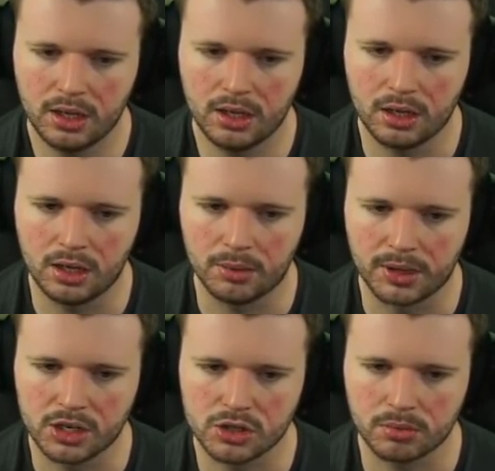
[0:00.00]

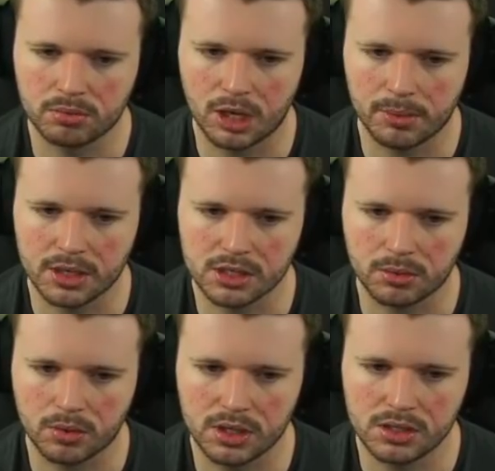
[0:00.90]
Managed to get past him
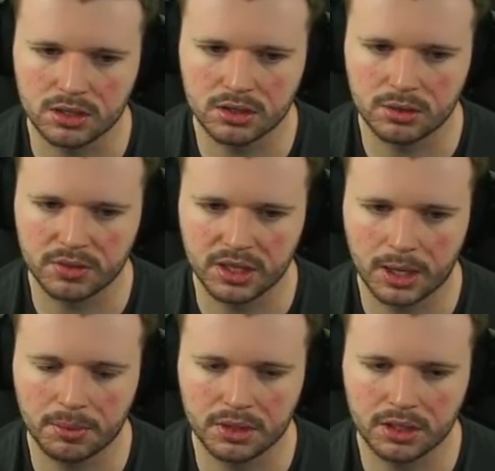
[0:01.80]
quite easy. That didn't really
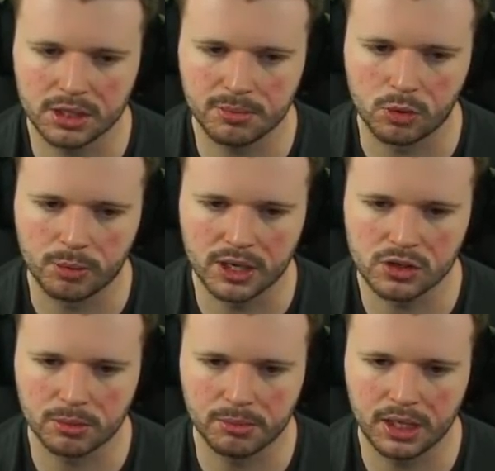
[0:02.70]
happen then. That's poor pass from
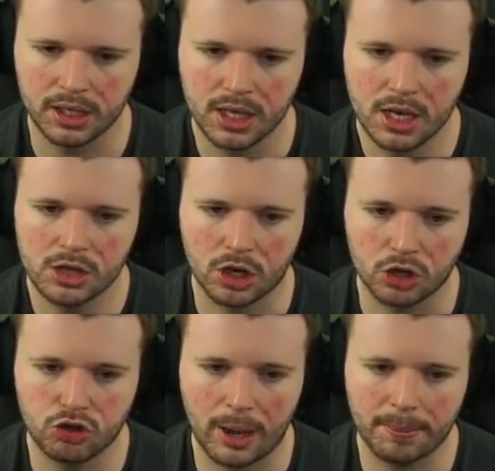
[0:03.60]
me. So like
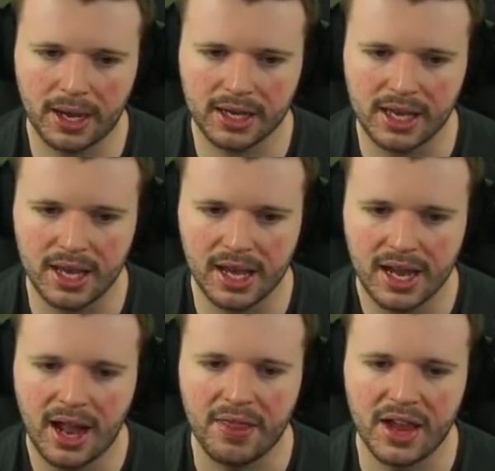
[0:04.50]
drag back here
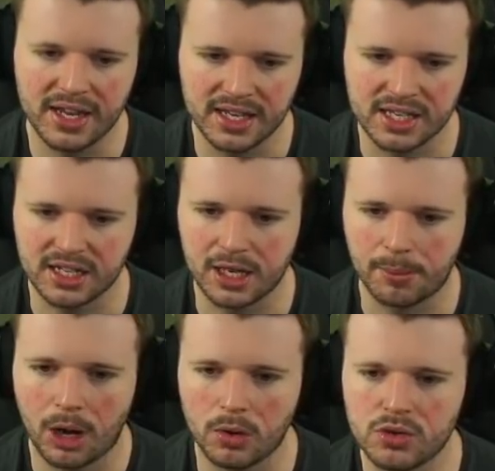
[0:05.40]
and then hit it near
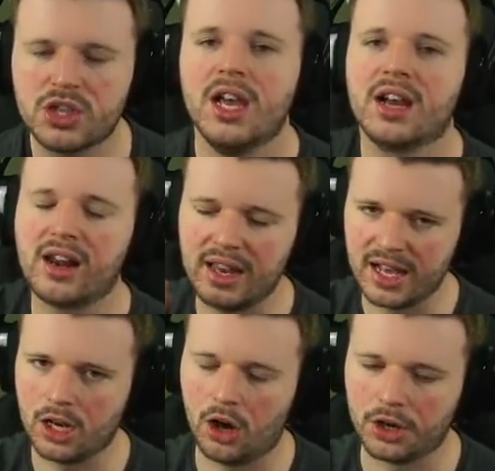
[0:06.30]
post. Clear
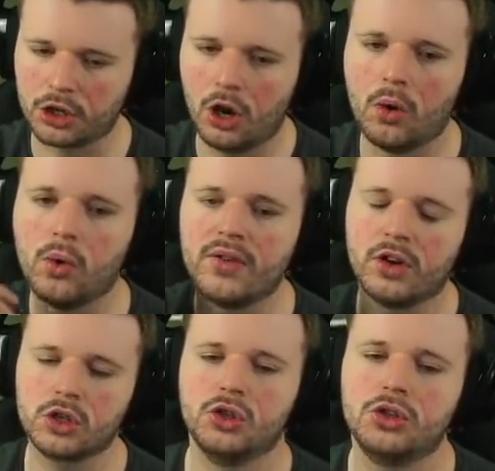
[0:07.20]
line of goal. If I
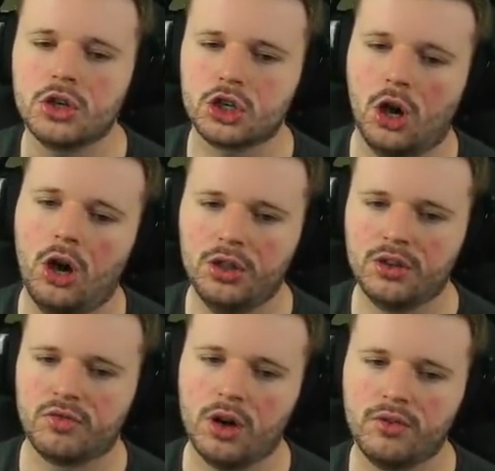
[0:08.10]
took the shot on the
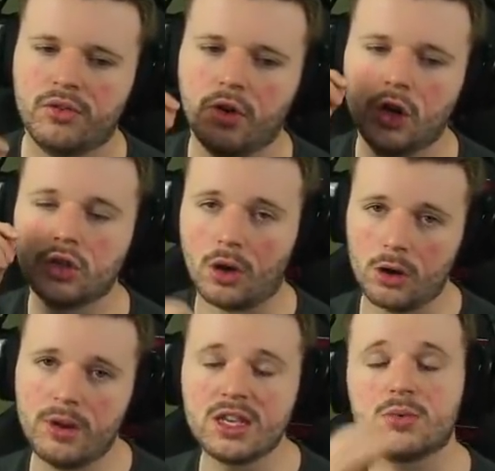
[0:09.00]
right foot,
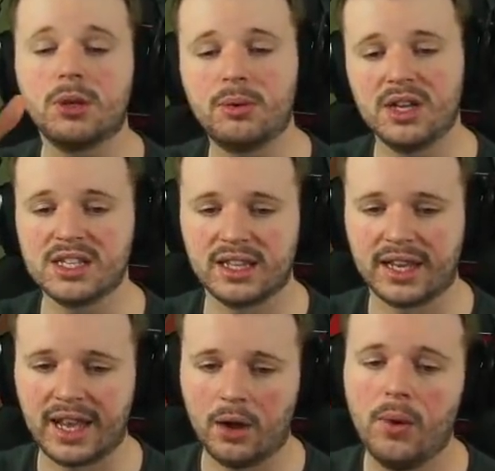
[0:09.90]
Gomez would have put his leg out,